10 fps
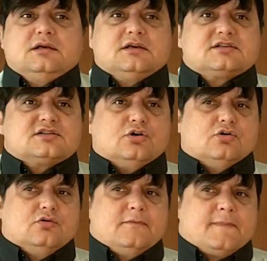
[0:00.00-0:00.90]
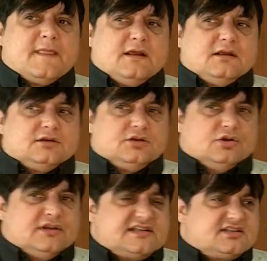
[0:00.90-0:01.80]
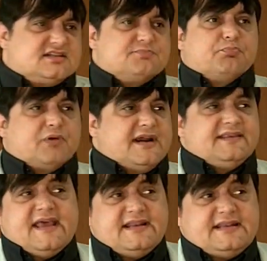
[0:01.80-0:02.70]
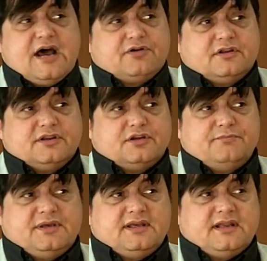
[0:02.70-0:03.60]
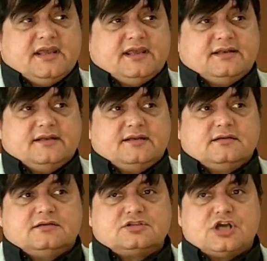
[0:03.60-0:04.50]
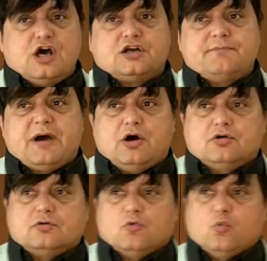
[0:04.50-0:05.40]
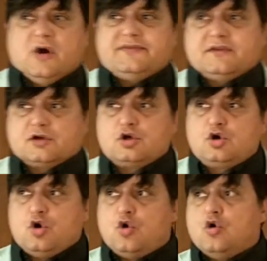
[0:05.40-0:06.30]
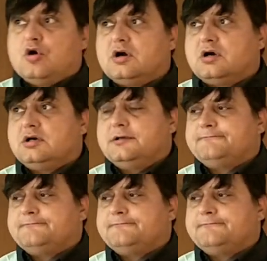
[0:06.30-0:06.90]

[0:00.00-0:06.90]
So, let's just break that down a little bit and talk about what the core